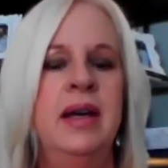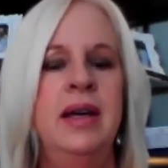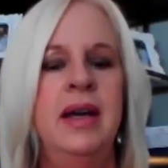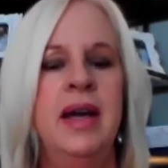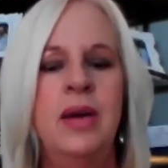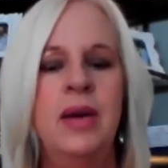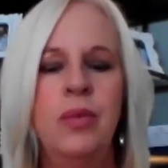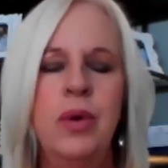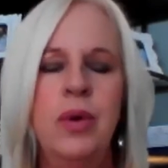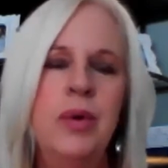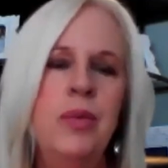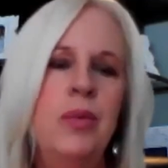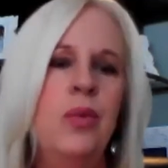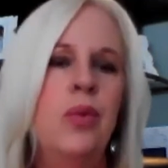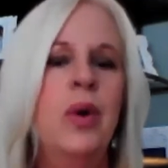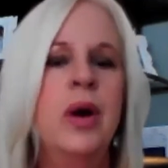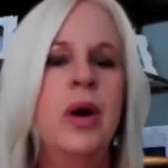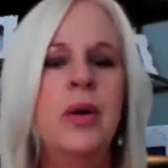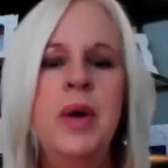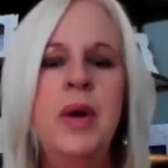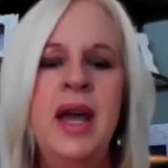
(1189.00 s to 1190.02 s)
And when
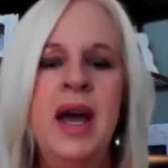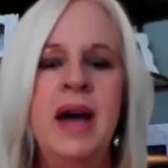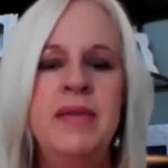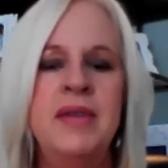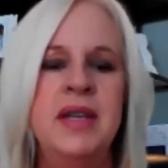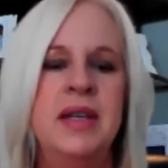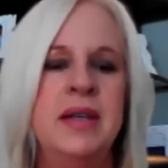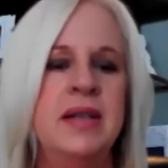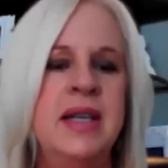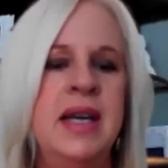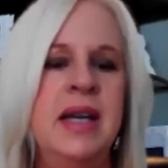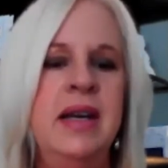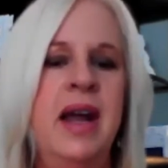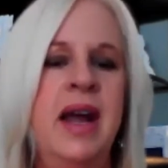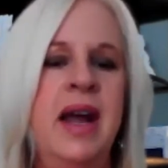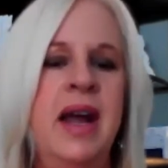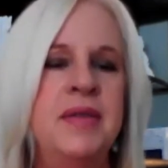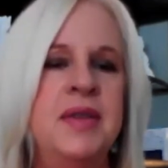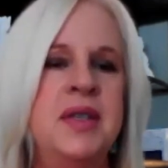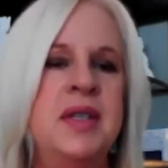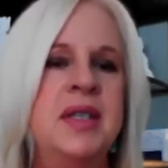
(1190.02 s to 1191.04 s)
where we have to tend to
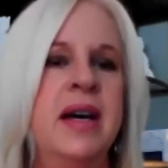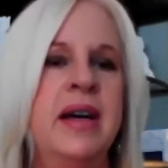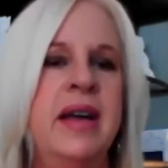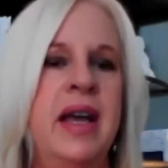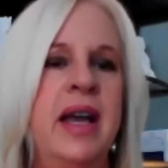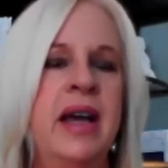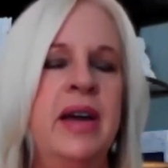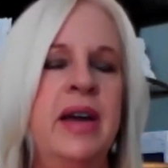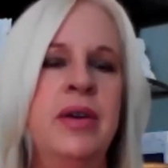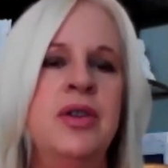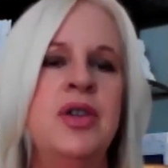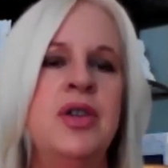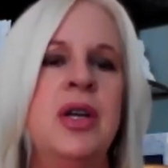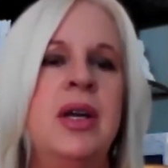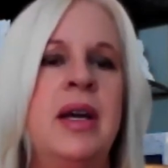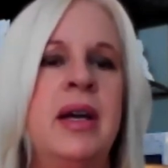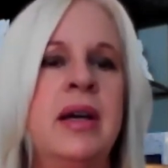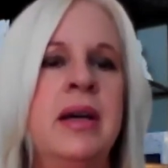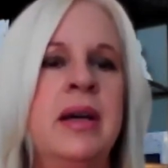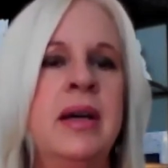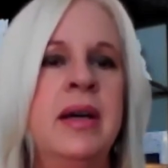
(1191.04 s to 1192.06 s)
have stuck
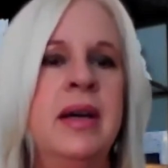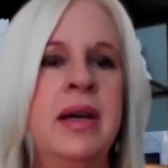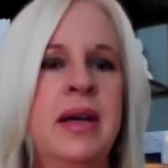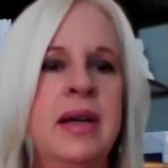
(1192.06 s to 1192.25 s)
energy